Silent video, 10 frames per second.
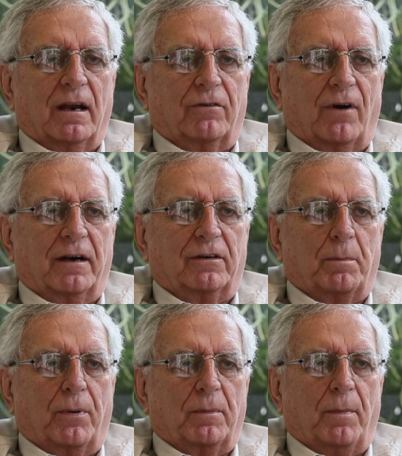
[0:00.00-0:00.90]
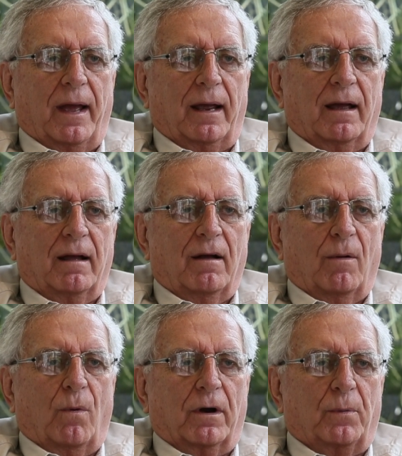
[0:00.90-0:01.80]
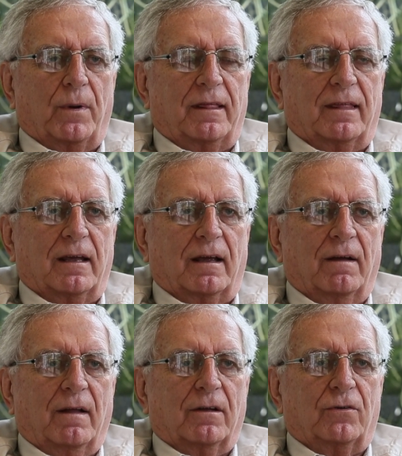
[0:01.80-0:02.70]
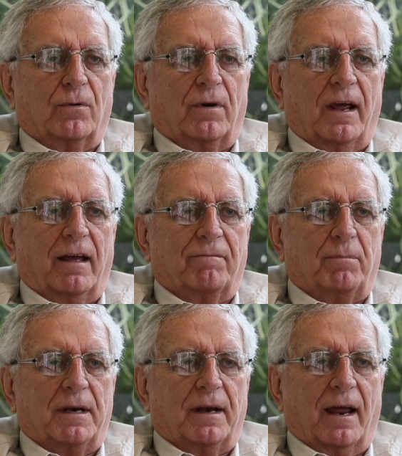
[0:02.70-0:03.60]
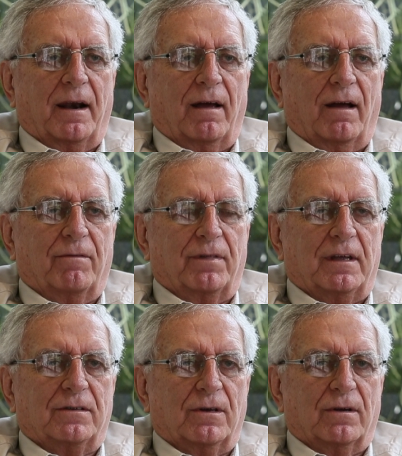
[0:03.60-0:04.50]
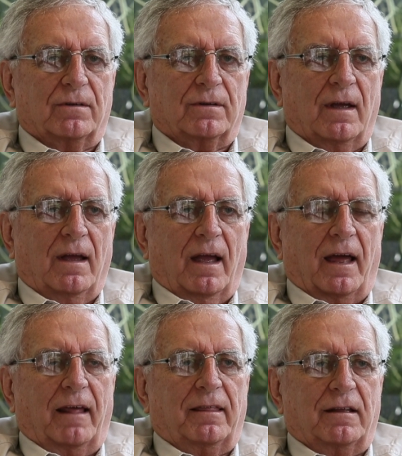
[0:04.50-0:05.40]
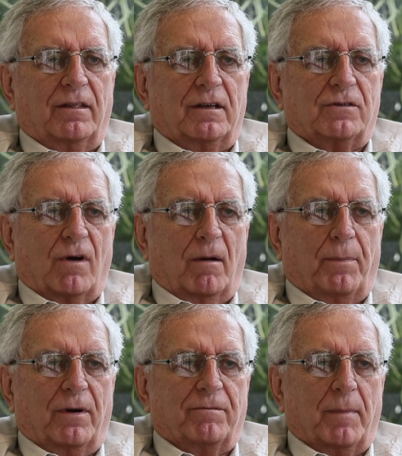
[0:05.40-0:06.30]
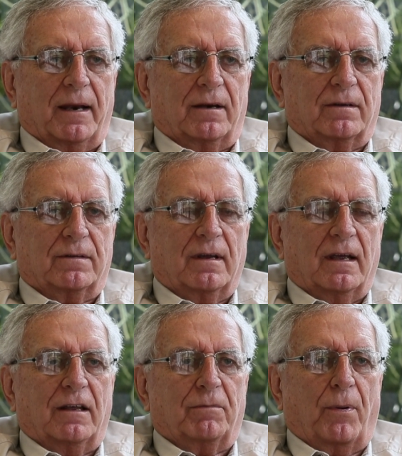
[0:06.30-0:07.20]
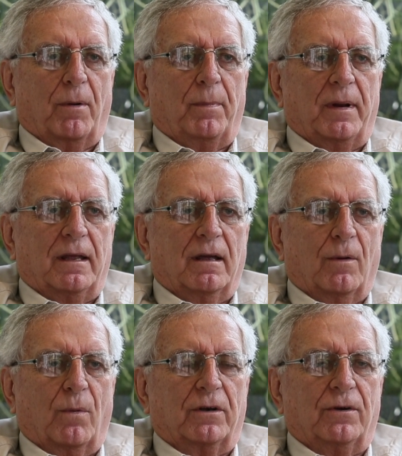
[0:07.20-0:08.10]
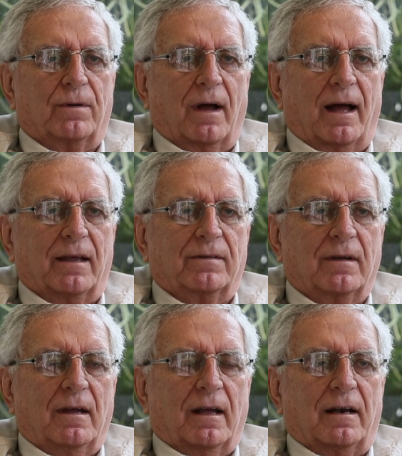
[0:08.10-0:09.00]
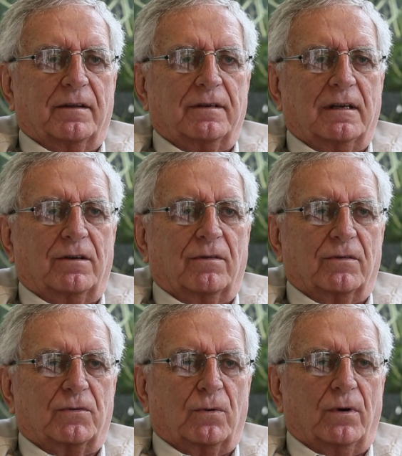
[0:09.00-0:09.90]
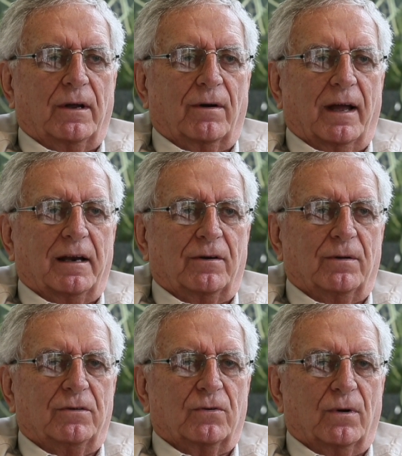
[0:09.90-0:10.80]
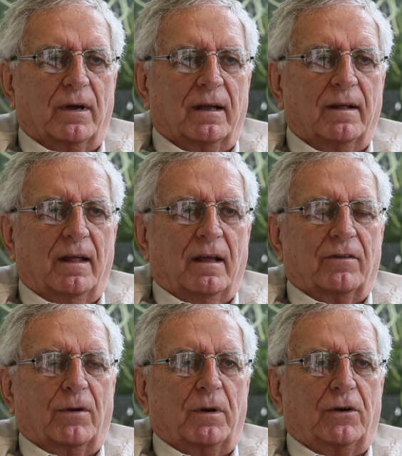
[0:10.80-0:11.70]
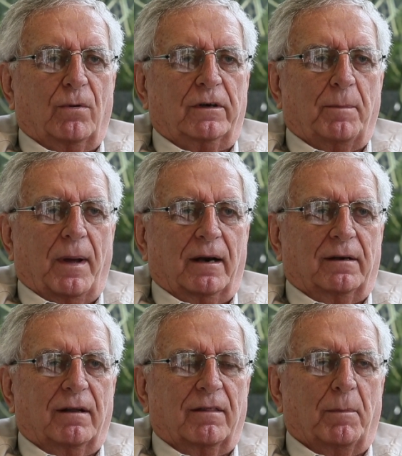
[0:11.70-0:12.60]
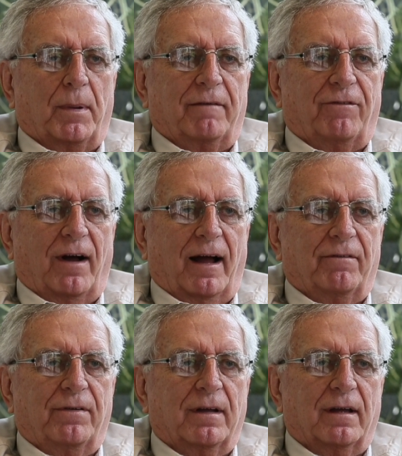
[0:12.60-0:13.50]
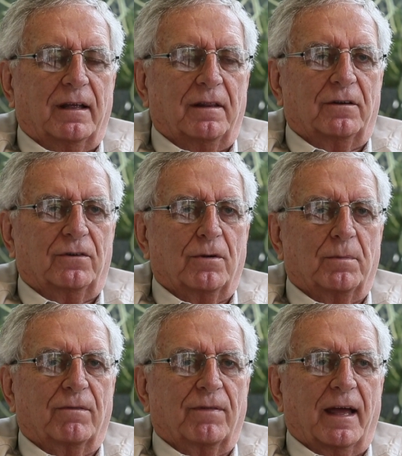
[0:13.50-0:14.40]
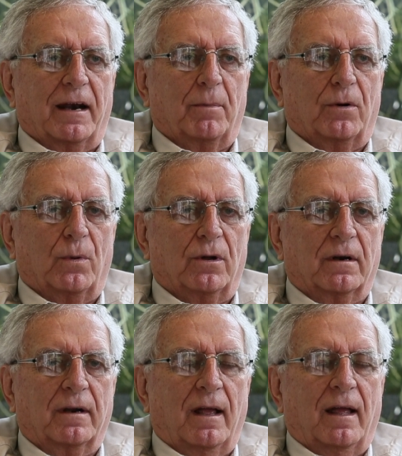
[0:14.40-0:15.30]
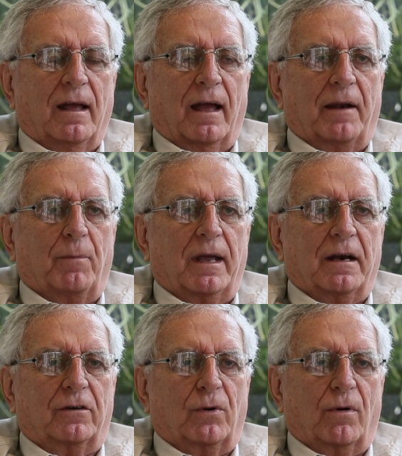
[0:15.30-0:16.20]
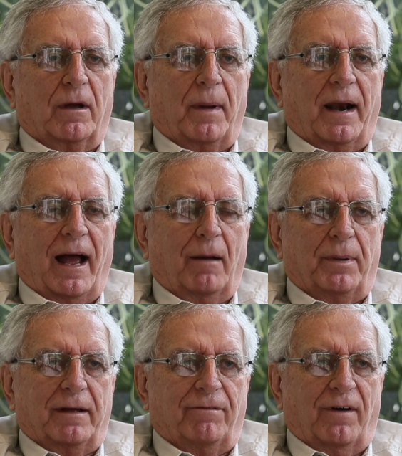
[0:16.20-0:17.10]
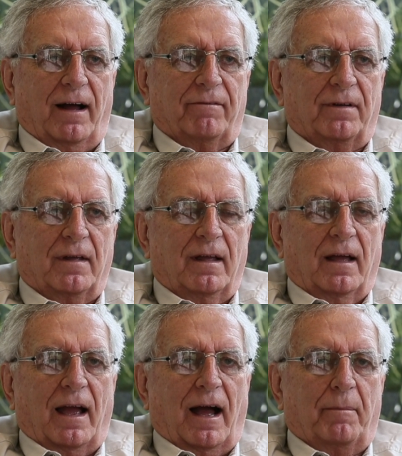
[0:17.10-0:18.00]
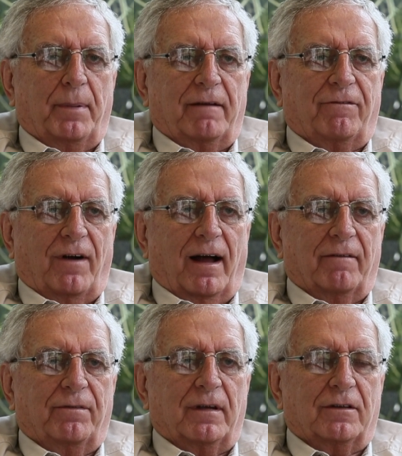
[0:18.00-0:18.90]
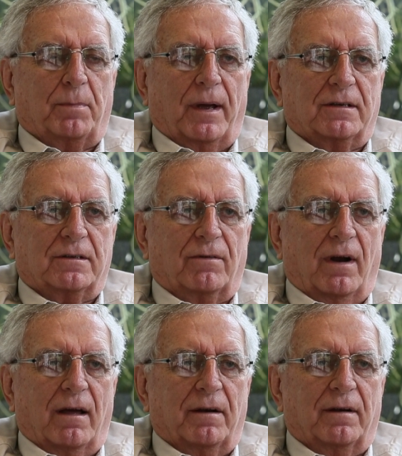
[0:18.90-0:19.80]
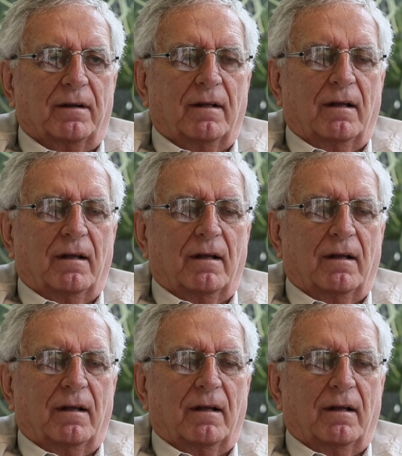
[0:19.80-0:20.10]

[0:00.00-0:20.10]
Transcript: and trying to put back what we think should have been done over these years. And I think the example of Mantis is probably what you guys listening to the story are going to enjoy. So, we talked about the big five in the terms of the animal world, and we're going to talk about our big five. Our big five is based around